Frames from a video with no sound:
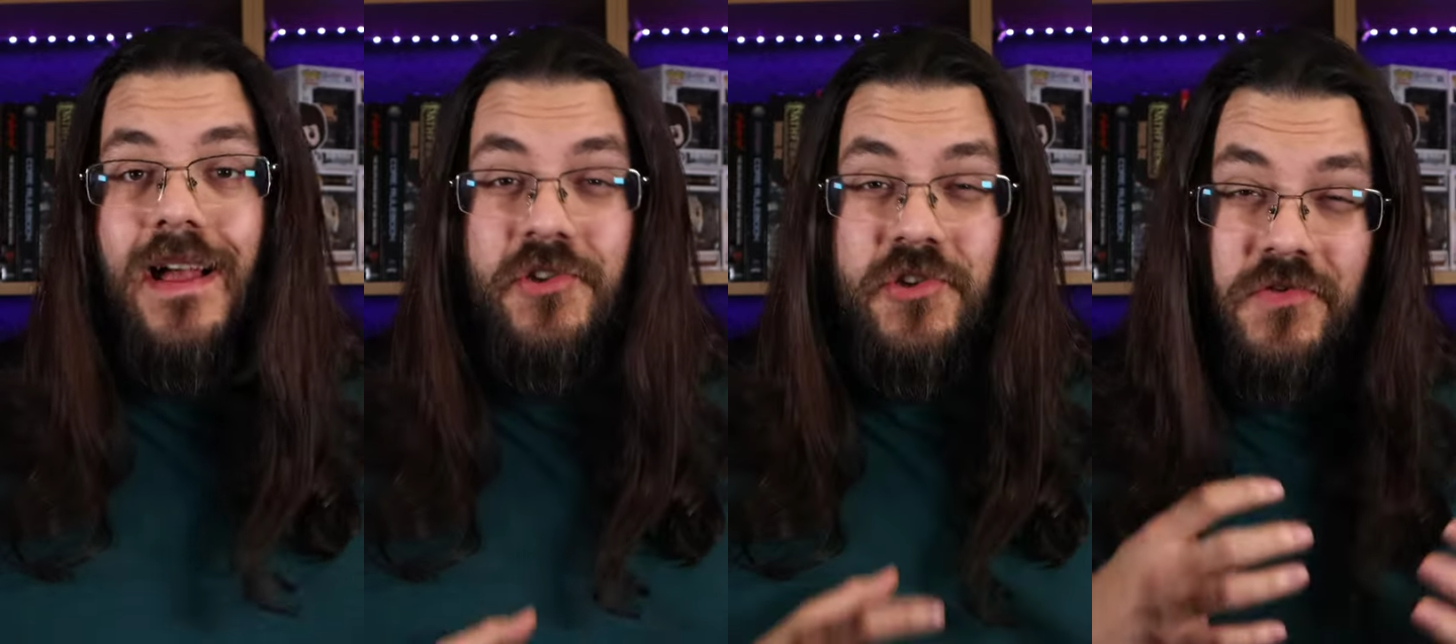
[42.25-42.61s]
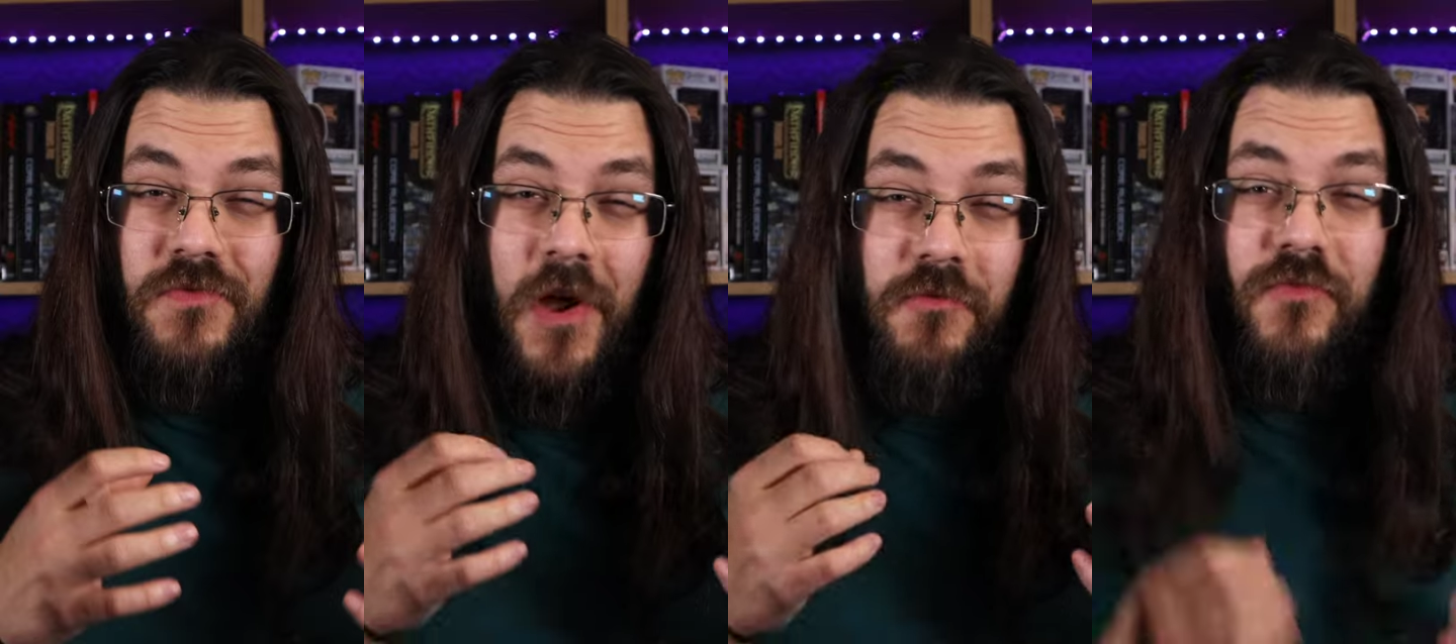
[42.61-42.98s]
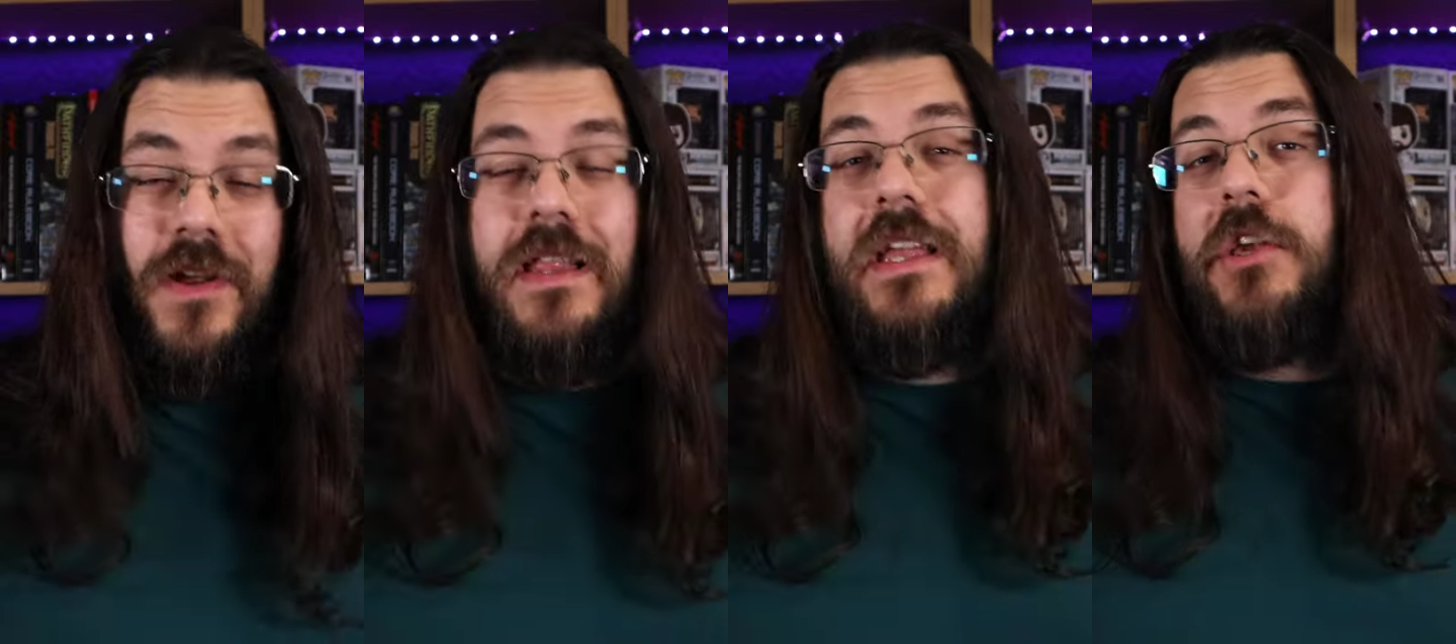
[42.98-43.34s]
just a
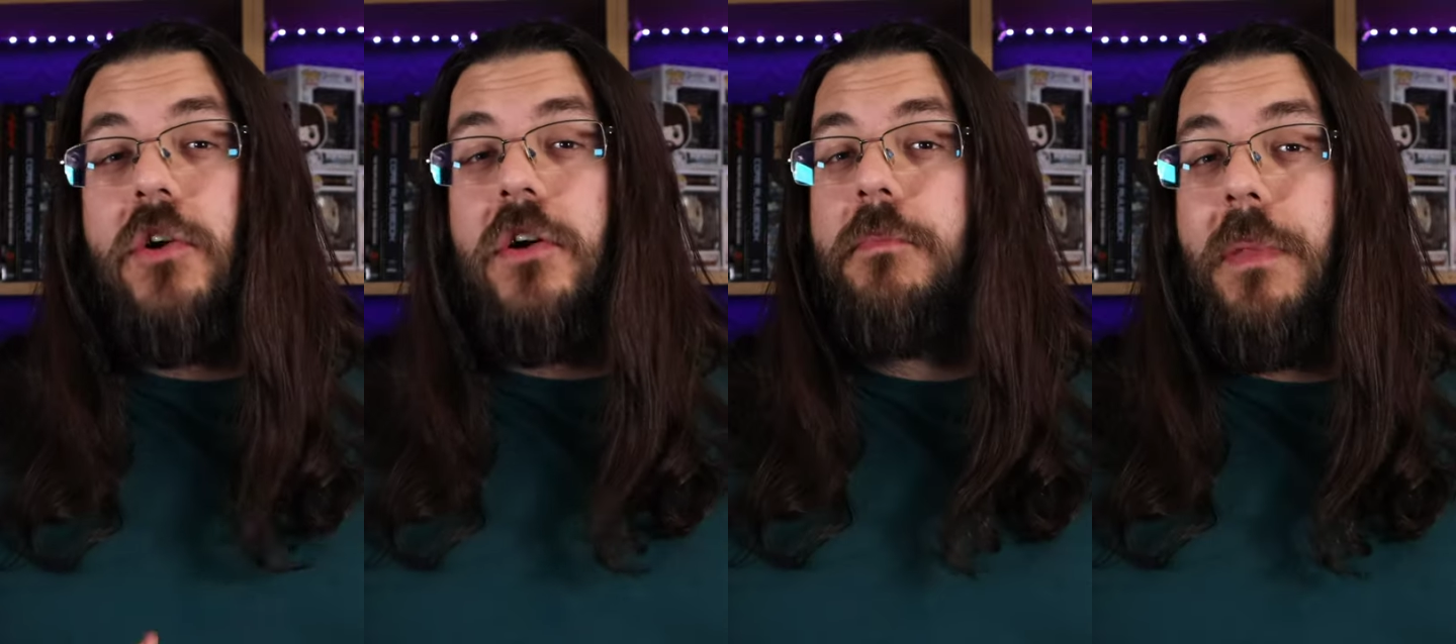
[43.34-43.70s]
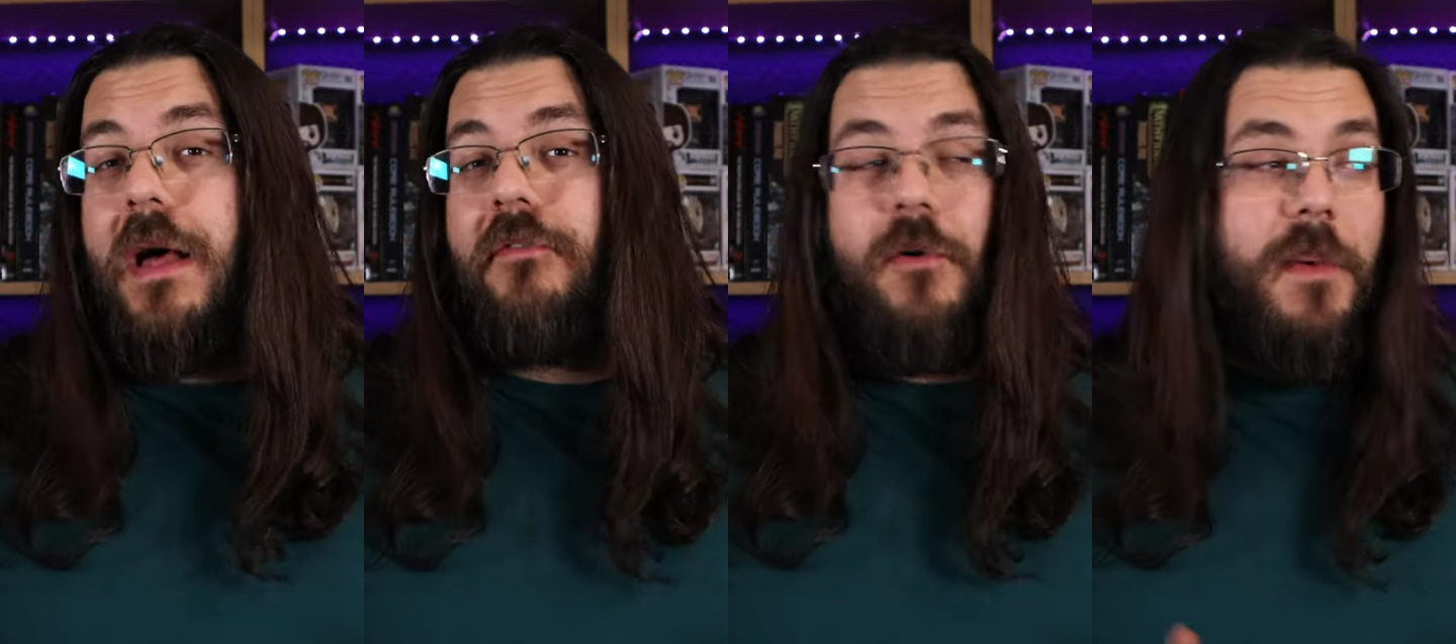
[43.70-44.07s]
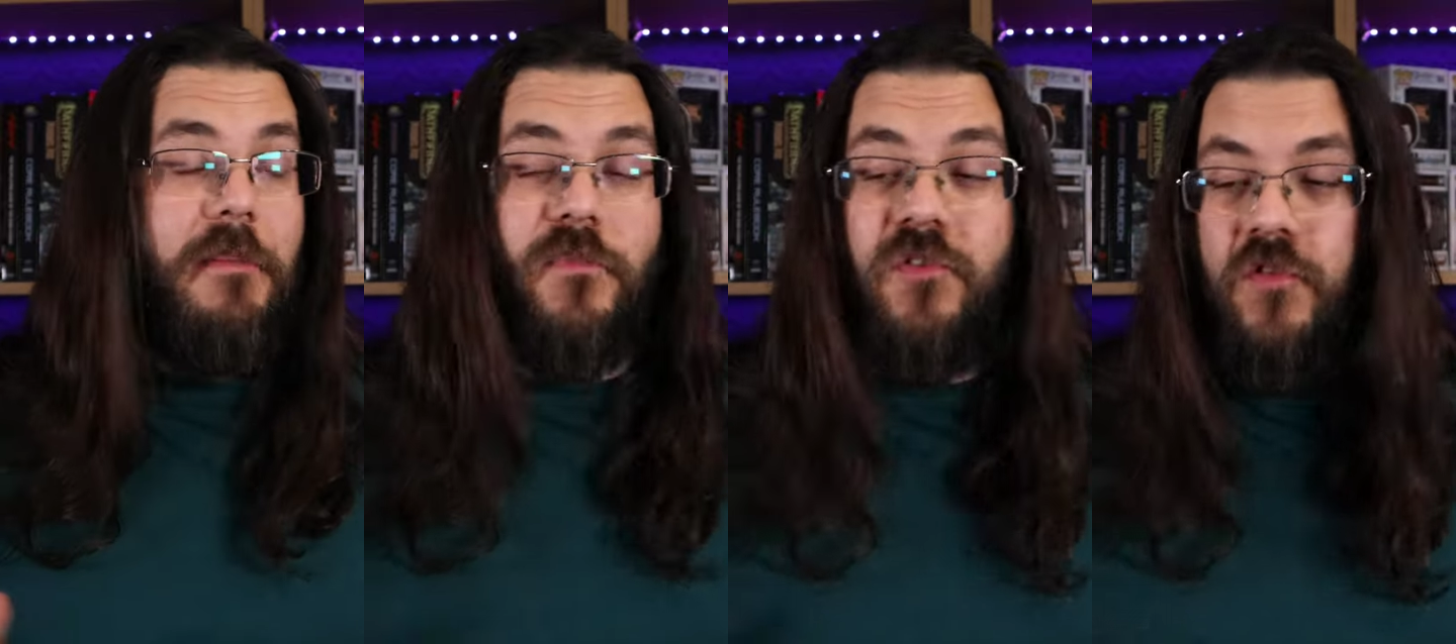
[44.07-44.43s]
really good platform. I'm
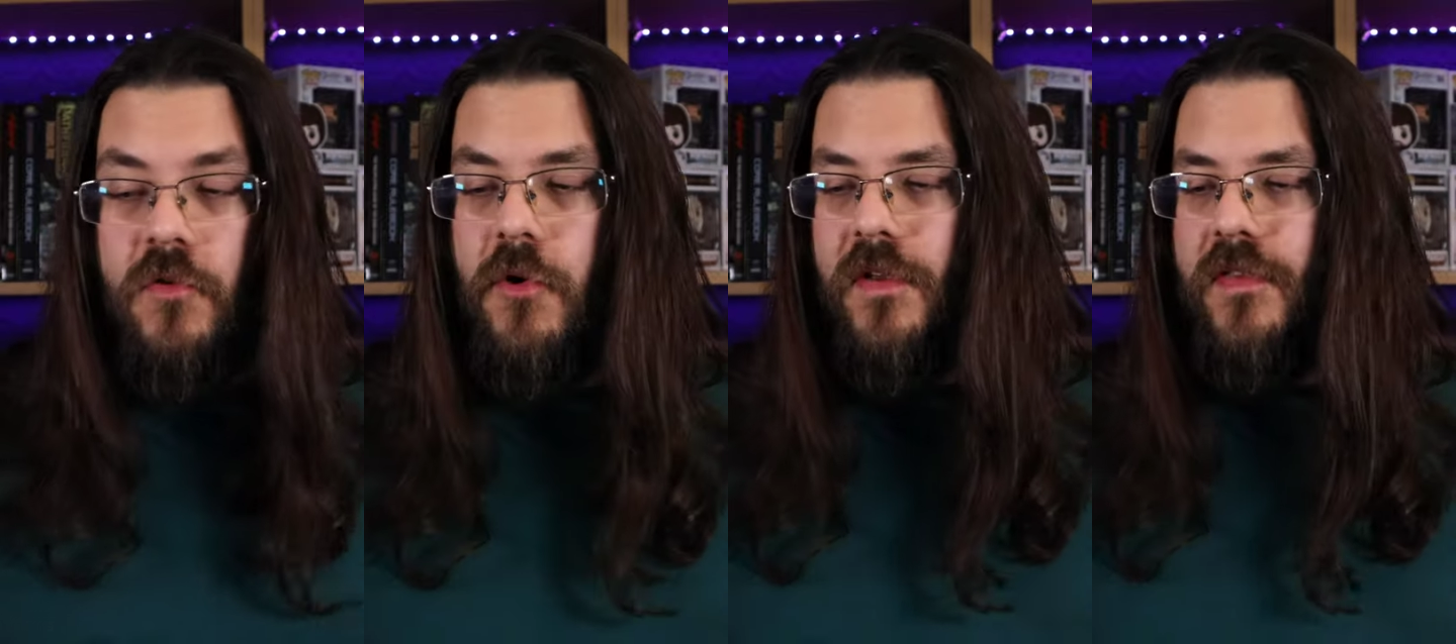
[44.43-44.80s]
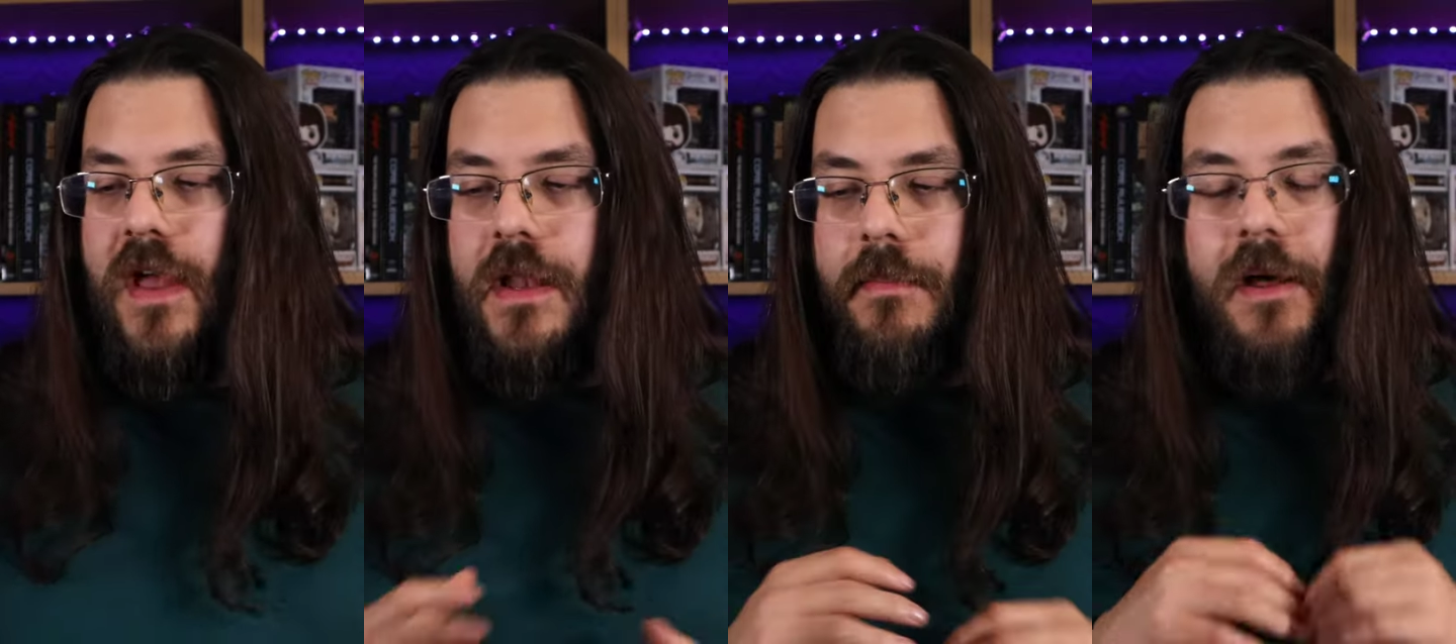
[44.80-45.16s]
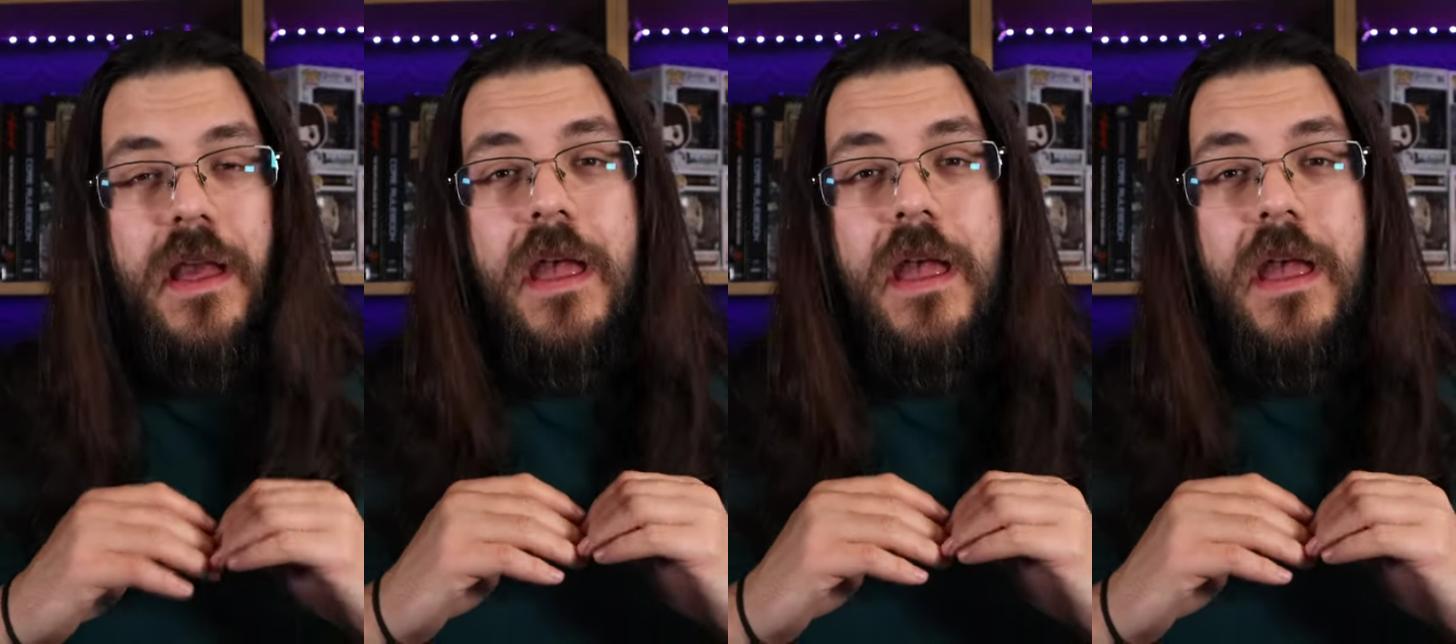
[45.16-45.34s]
super excited about it.